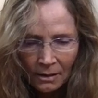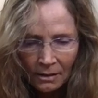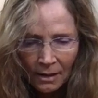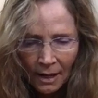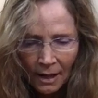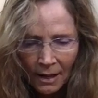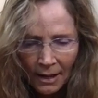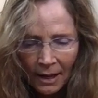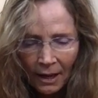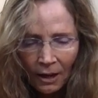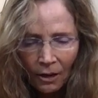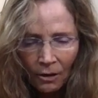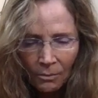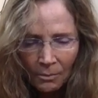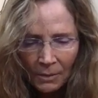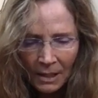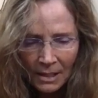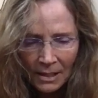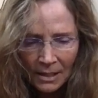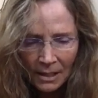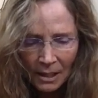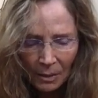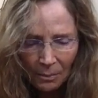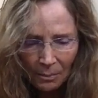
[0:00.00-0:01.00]
that help
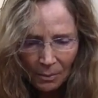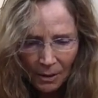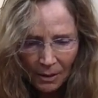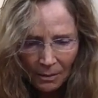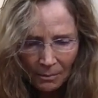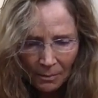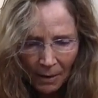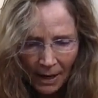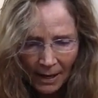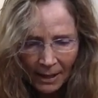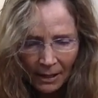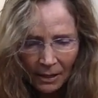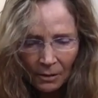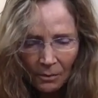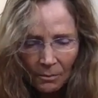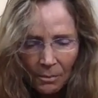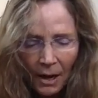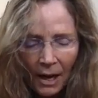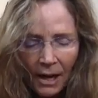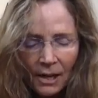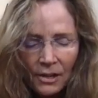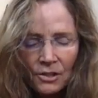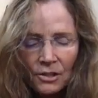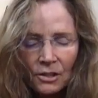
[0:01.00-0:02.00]
me deepen my
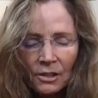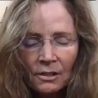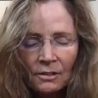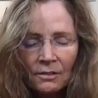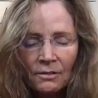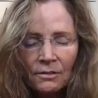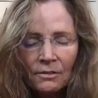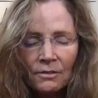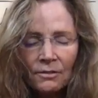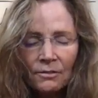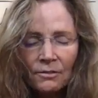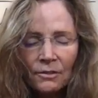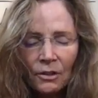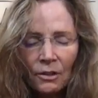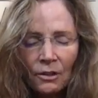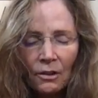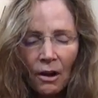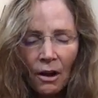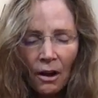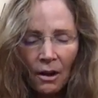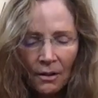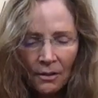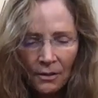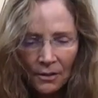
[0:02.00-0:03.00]
compassion for
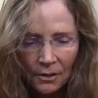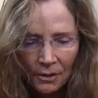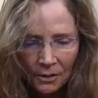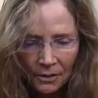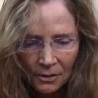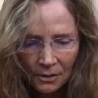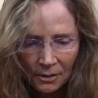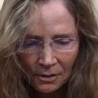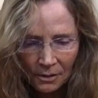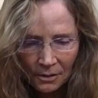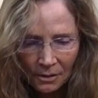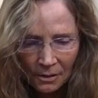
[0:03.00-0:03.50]
others.